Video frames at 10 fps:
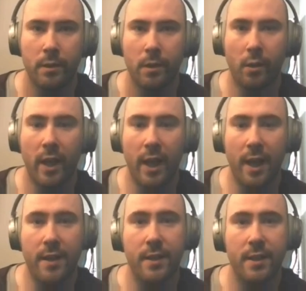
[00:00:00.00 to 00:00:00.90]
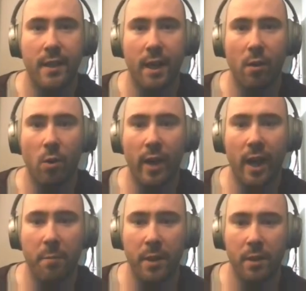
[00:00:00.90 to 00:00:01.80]
Okay, and this is now going
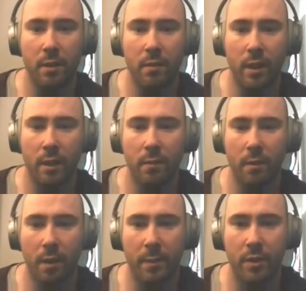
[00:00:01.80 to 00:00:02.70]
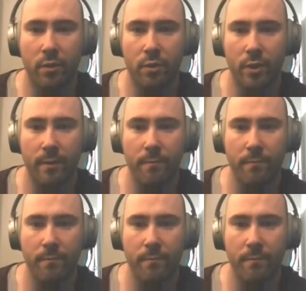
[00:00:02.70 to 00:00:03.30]
uphill on Mansell Street,